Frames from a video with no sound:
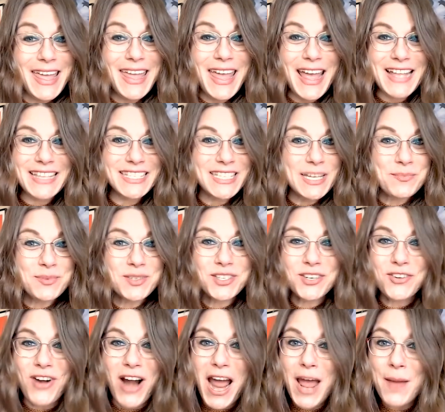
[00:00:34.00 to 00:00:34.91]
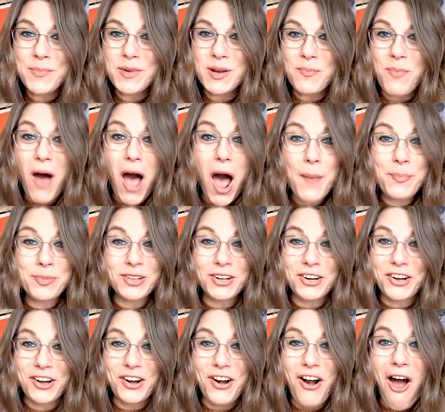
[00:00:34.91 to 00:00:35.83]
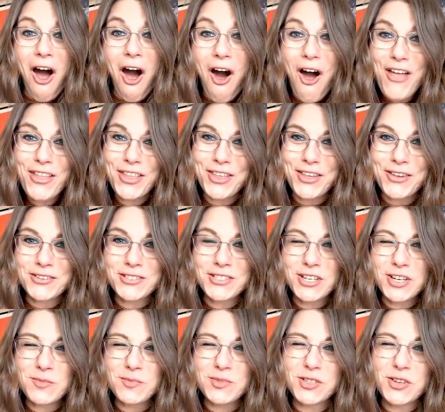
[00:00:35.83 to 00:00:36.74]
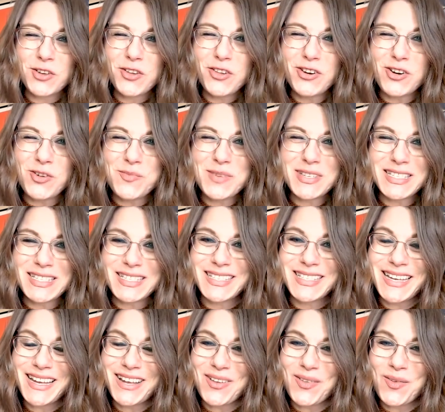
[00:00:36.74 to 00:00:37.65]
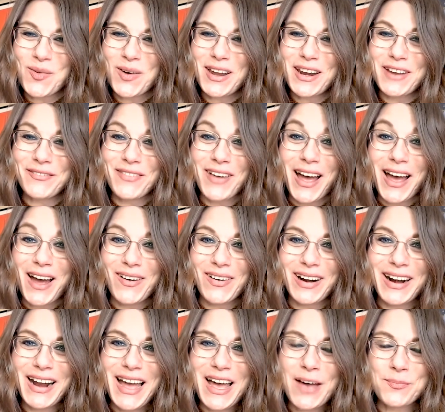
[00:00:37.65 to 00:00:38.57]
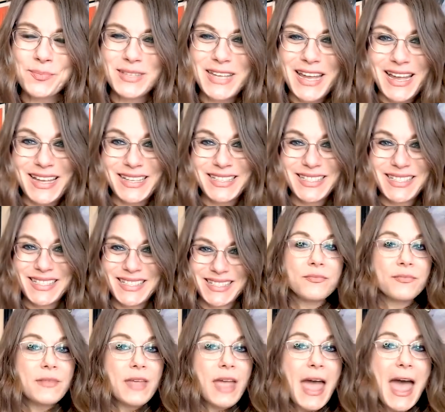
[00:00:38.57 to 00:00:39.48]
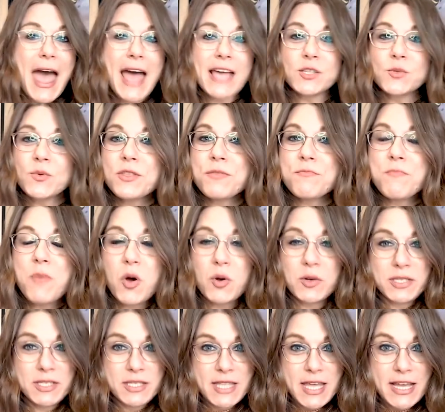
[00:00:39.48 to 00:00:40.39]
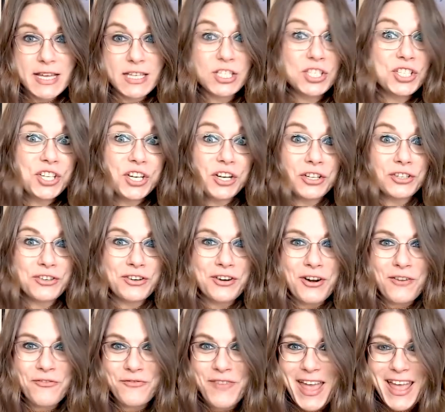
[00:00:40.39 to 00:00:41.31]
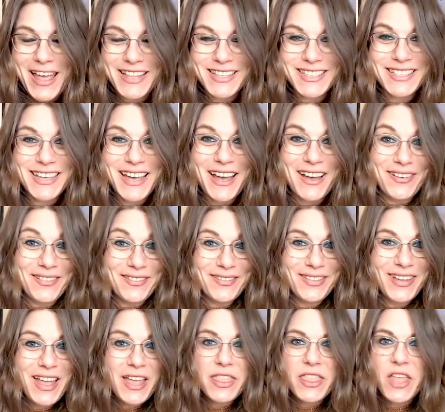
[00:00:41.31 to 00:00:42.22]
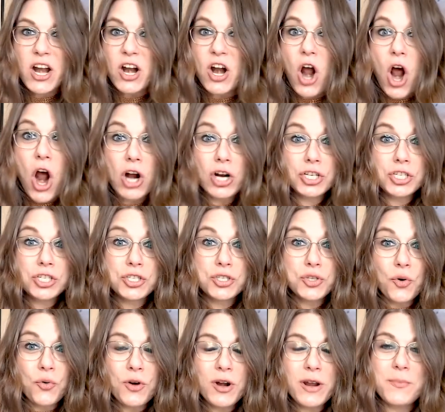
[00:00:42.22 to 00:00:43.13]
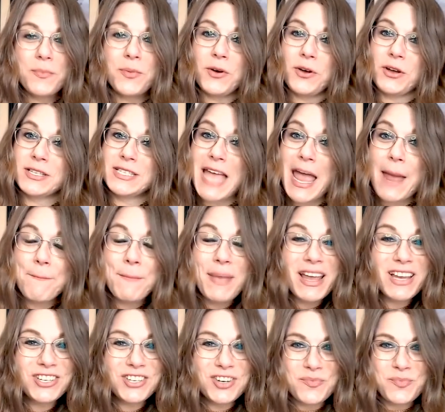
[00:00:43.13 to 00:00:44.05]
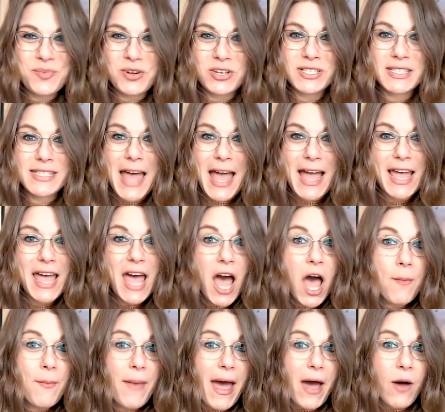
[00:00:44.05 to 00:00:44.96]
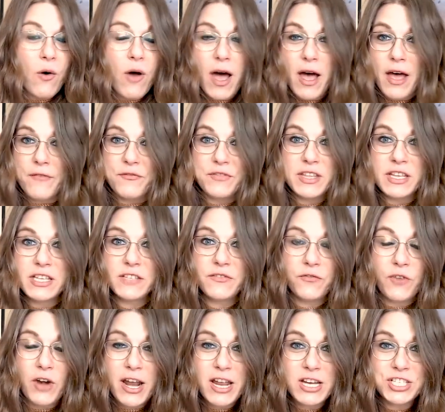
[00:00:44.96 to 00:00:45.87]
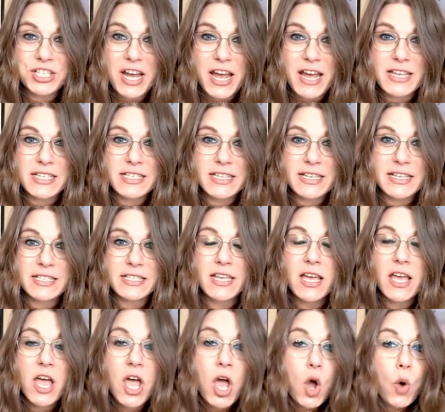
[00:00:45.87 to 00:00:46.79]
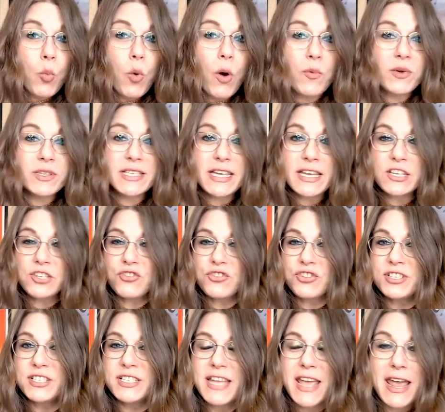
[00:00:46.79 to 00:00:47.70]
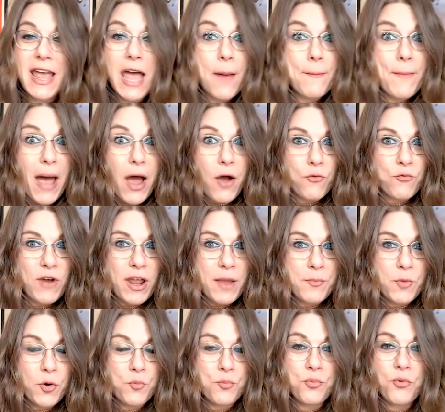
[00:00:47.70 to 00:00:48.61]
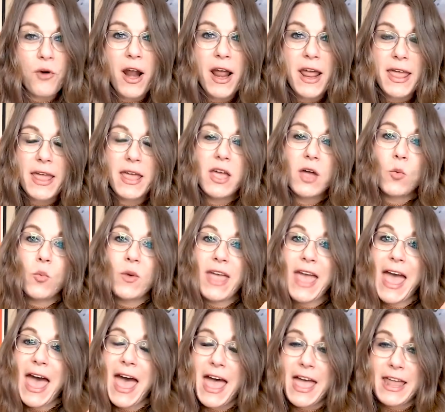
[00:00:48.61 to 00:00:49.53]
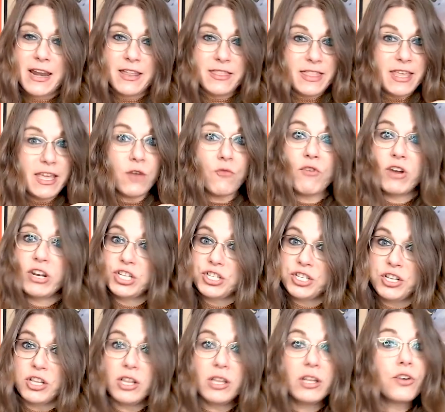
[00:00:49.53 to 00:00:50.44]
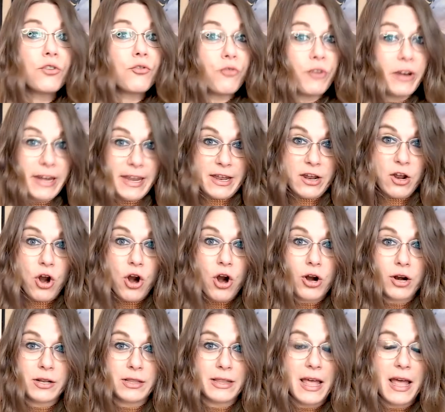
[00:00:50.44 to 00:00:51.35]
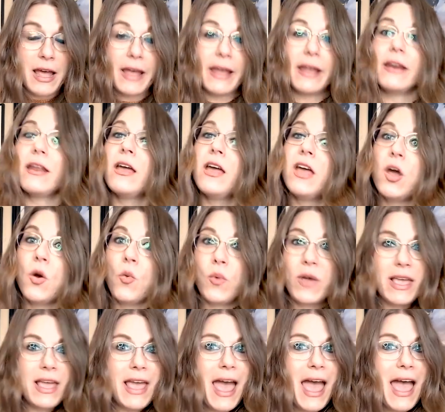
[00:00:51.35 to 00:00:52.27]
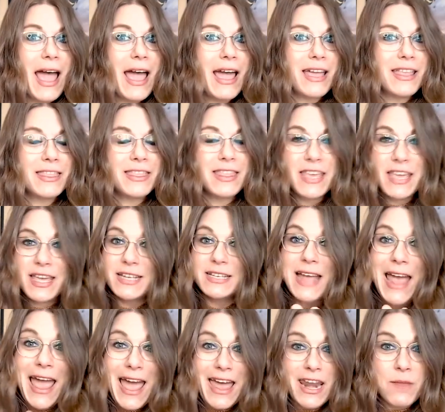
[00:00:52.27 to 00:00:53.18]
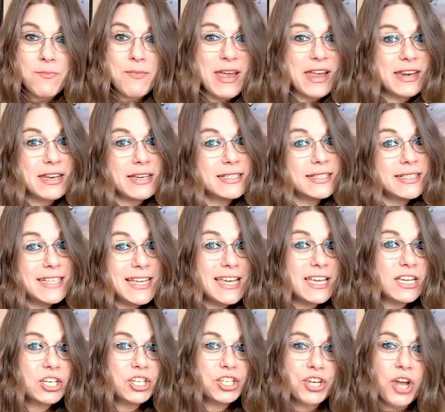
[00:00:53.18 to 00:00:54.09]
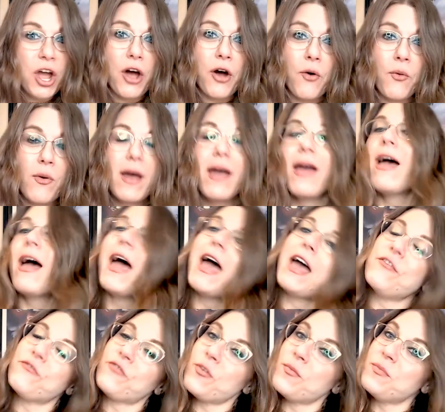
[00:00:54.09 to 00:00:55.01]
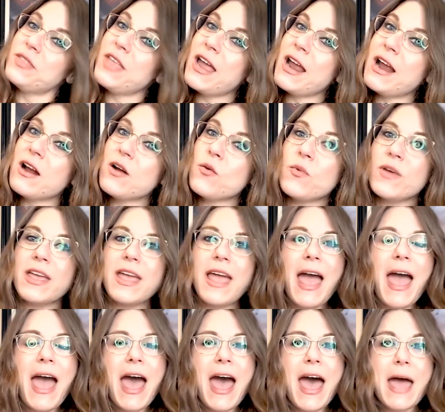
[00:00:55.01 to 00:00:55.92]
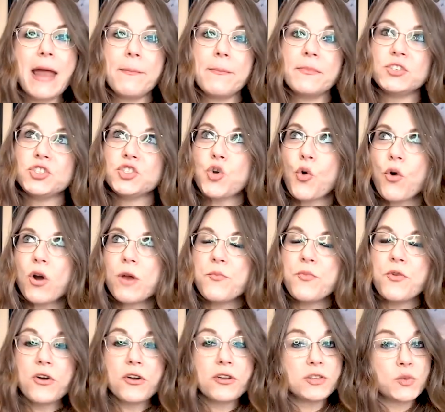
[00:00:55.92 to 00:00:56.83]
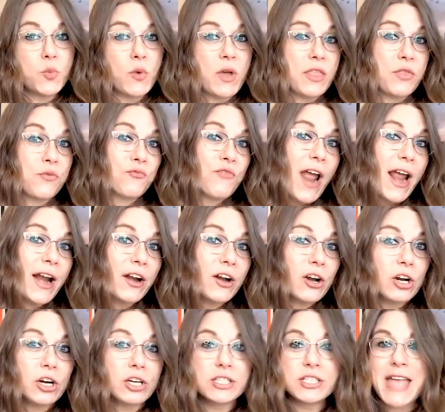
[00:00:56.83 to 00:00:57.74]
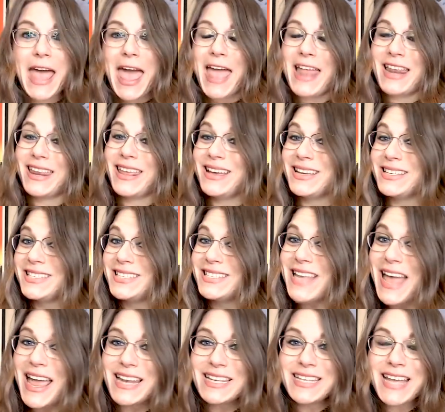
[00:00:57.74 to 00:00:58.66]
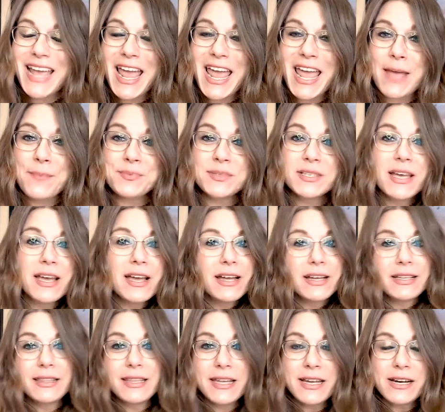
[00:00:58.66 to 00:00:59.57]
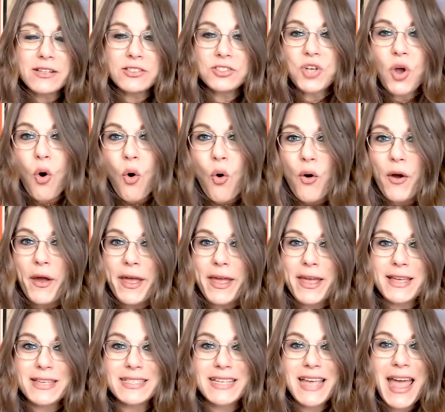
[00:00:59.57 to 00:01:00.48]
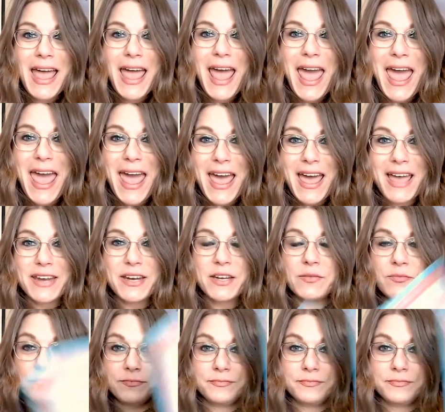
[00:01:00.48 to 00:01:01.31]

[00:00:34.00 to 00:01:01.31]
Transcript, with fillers: and subscribe to Pop Lurker on YouTube so you don't miss a single one of our updates. As with most things children are fans of, there are storybooks and picture books that come out of these franchises. What was interesting about Rainbow Brite, we had the original greeting card line, we had the animated Deke show, and from there we had storybooks with records and cassette tapes, little toys, and